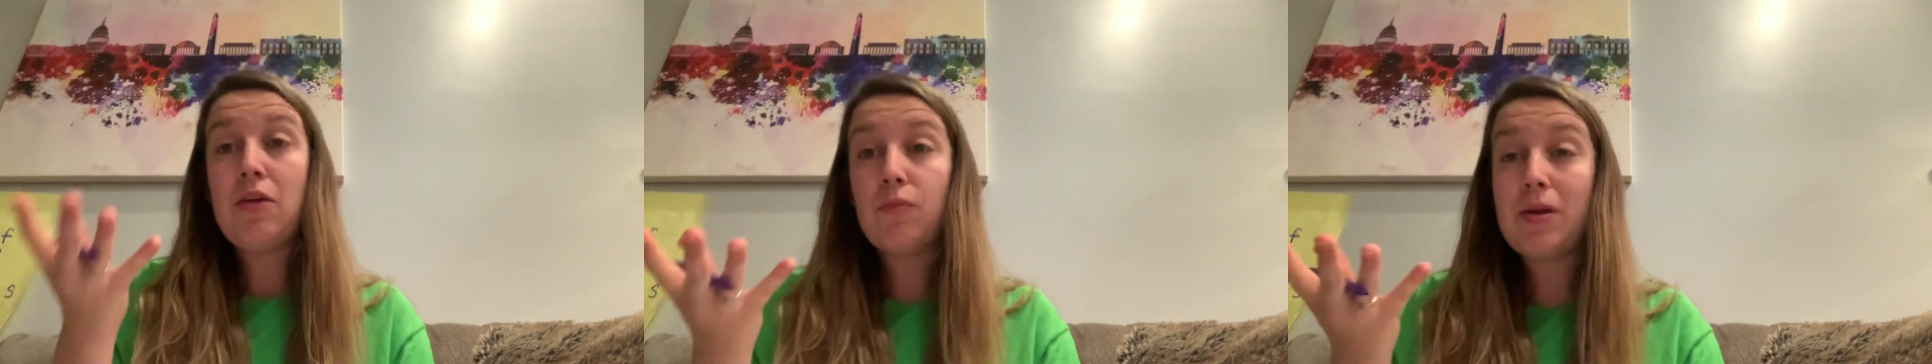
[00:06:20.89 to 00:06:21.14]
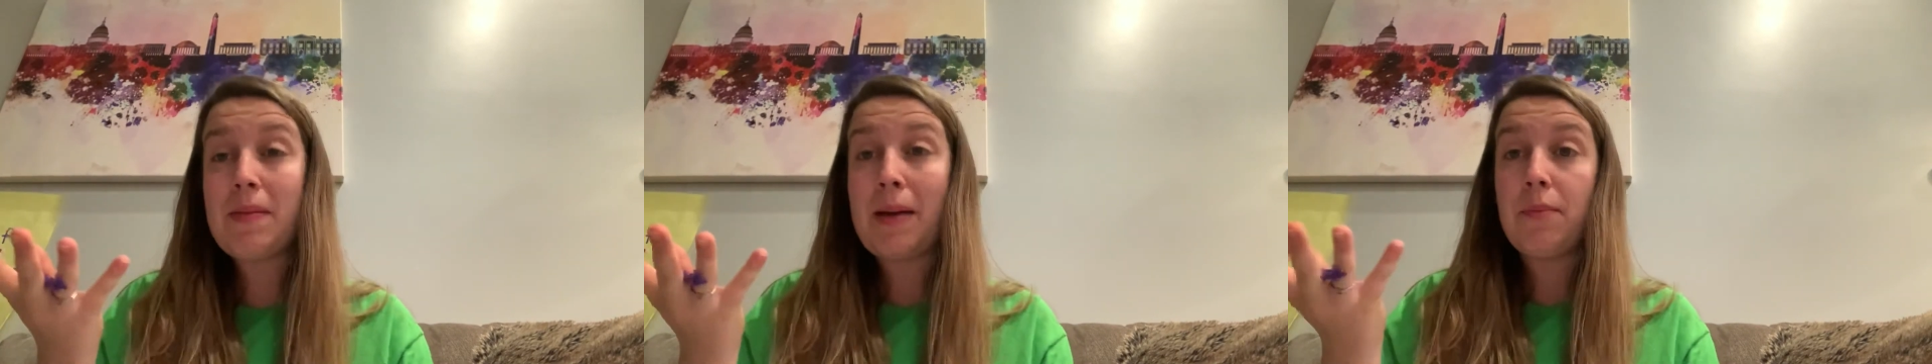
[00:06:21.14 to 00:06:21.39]

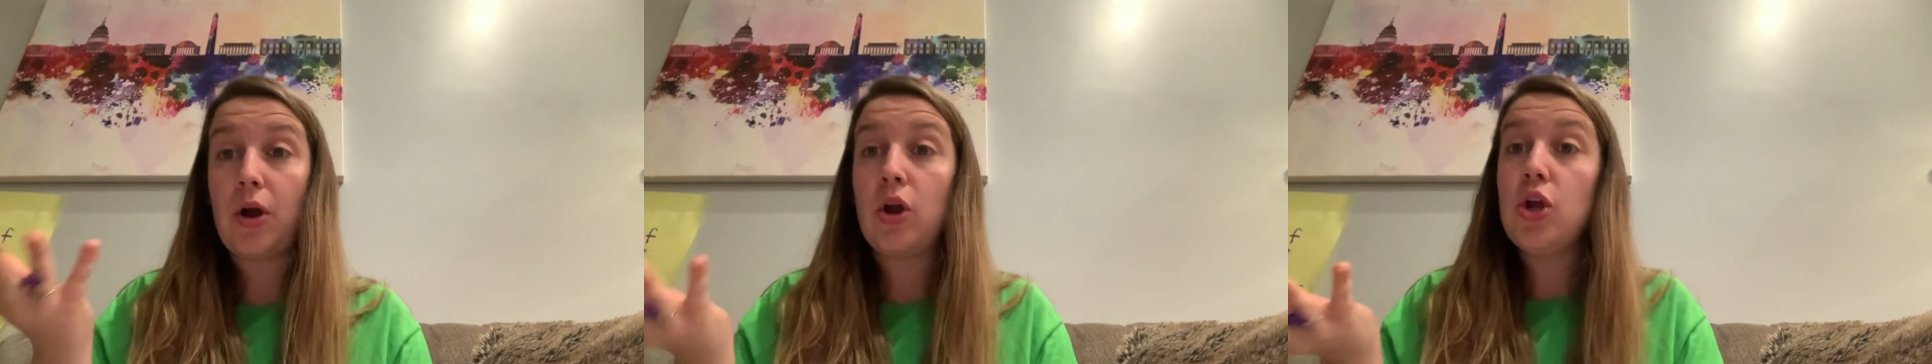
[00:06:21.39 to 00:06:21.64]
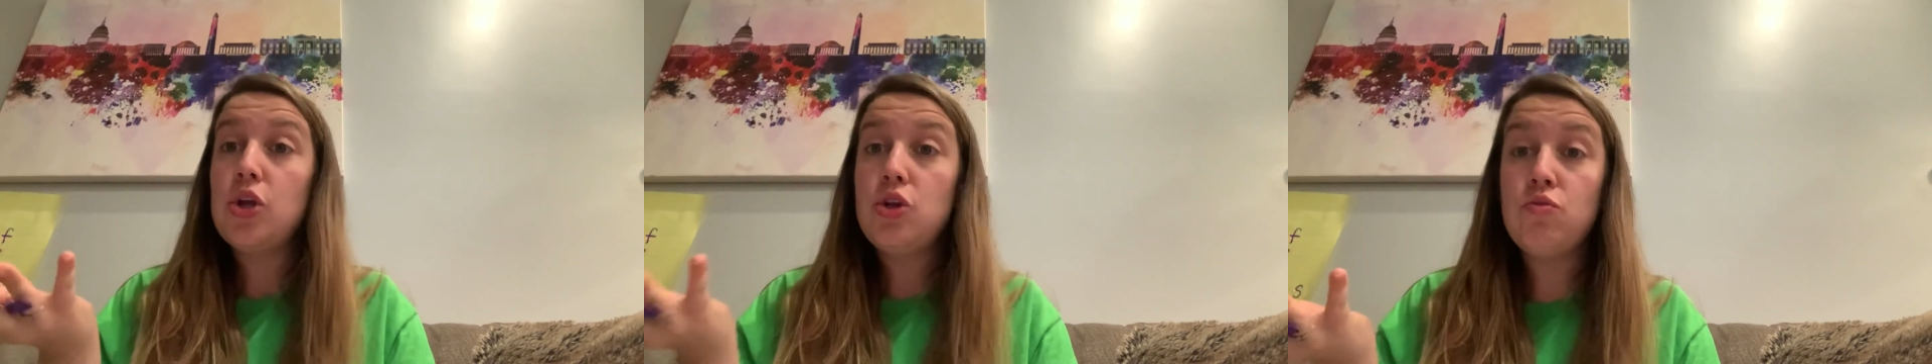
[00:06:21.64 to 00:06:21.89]
Remember,
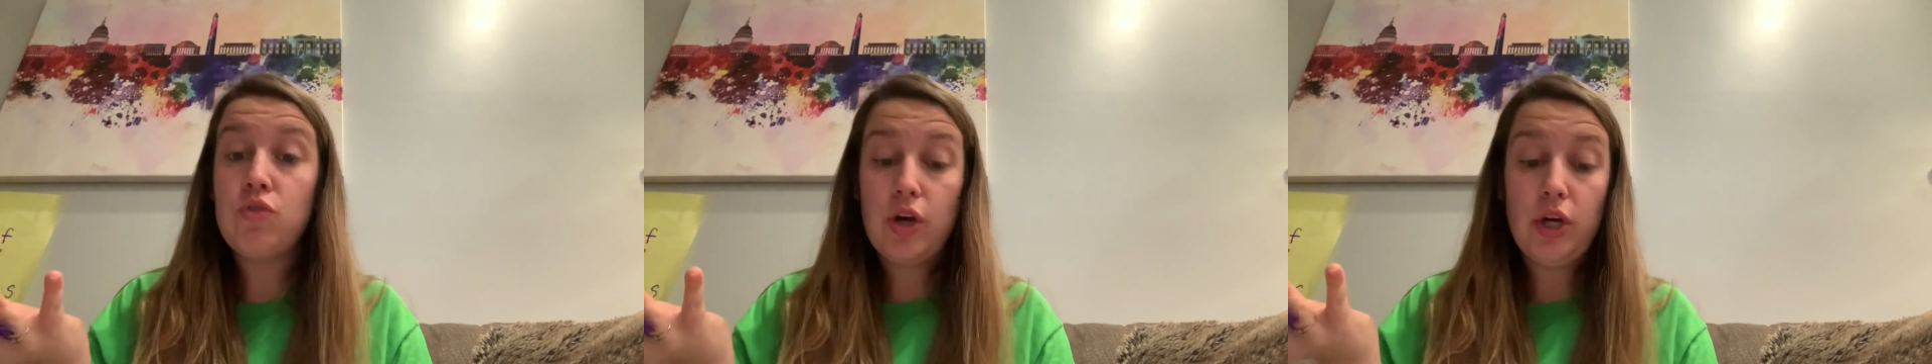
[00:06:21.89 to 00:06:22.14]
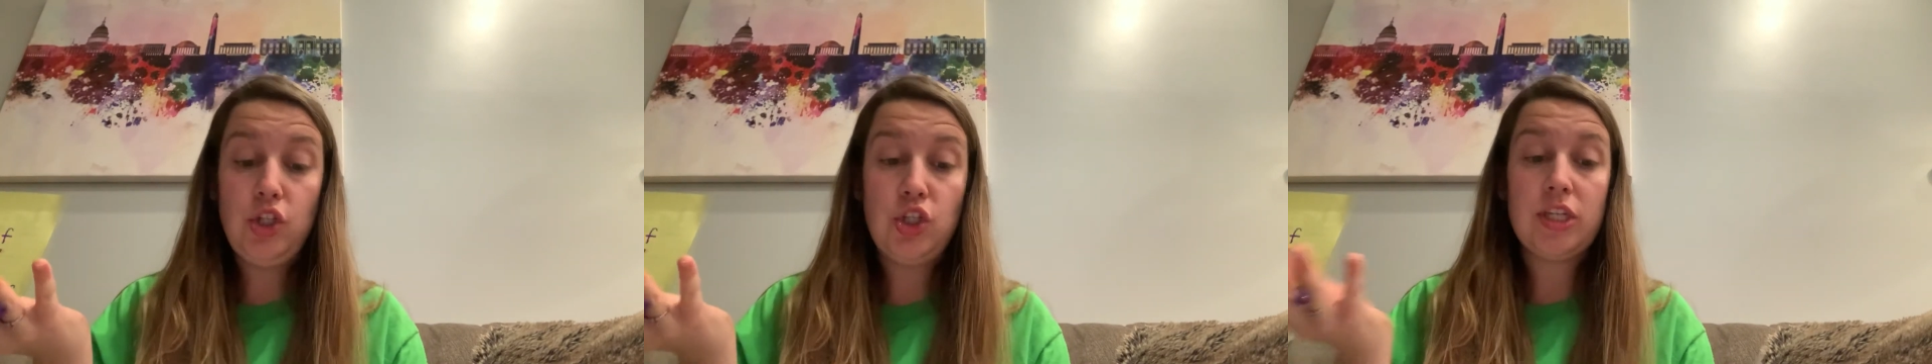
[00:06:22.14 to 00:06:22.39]
you
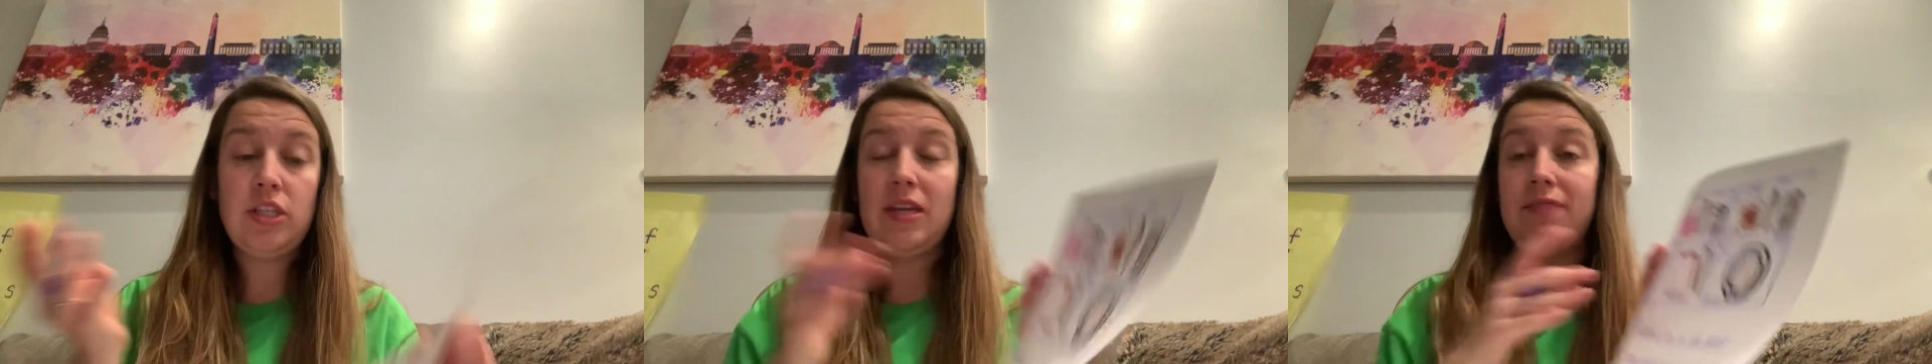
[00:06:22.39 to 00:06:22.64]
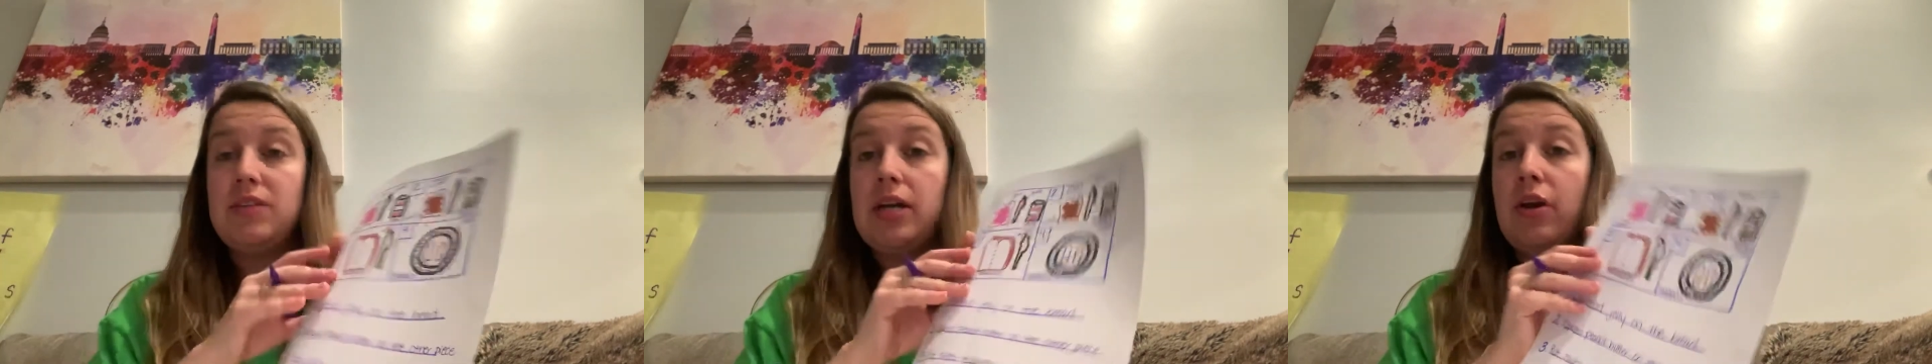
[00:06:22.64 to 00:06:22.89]
could just
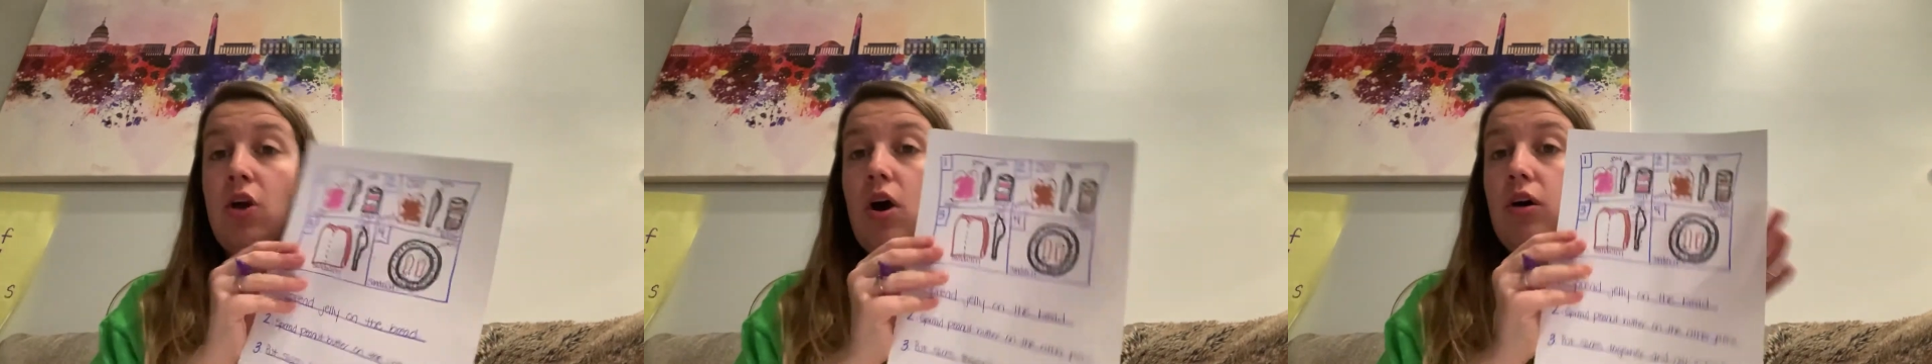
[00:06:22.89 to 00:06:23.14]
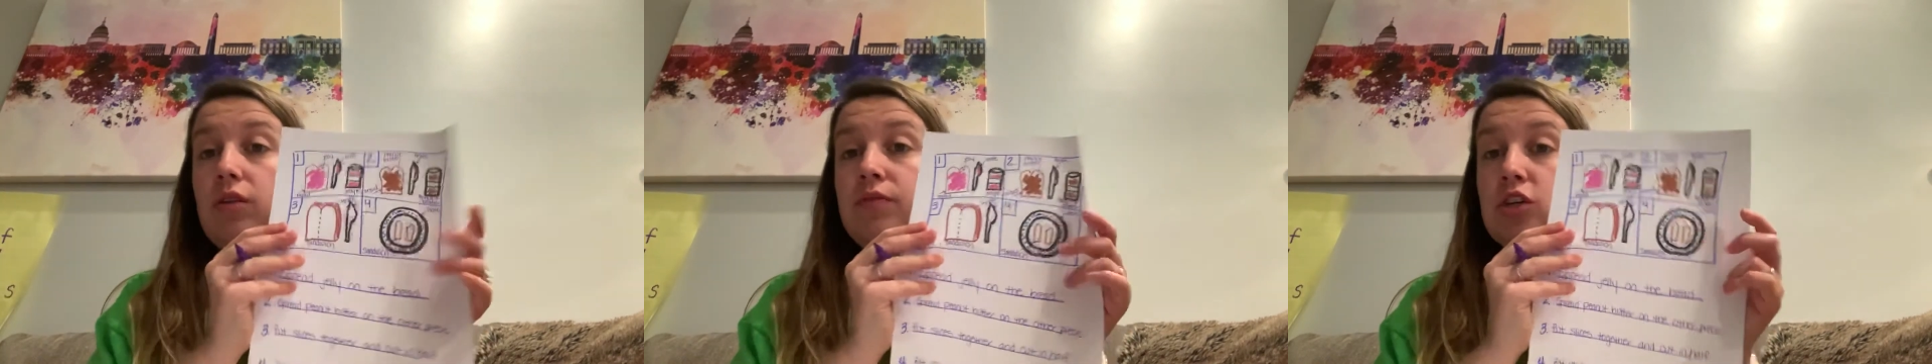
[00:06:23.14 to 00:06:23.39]
have done
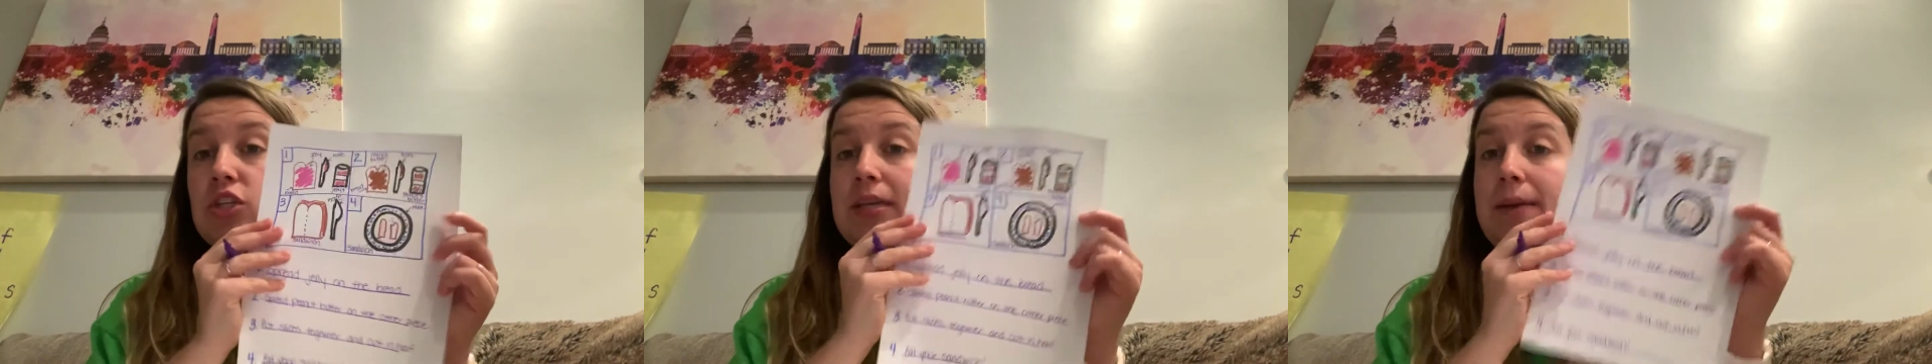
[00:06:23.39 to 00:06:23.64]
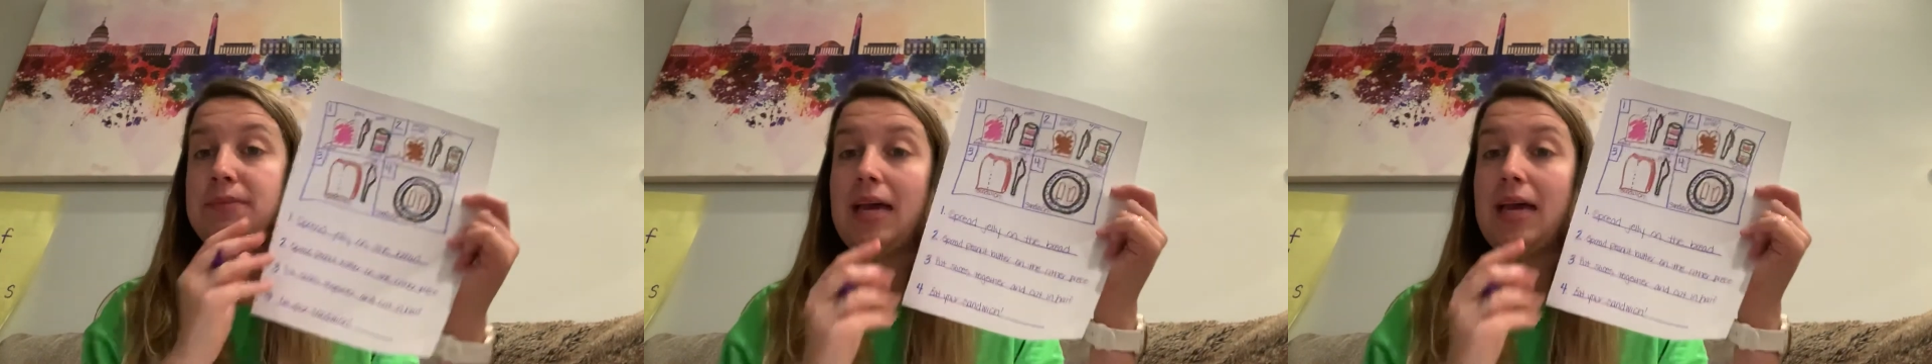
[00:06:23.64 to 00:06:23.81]
all of your steps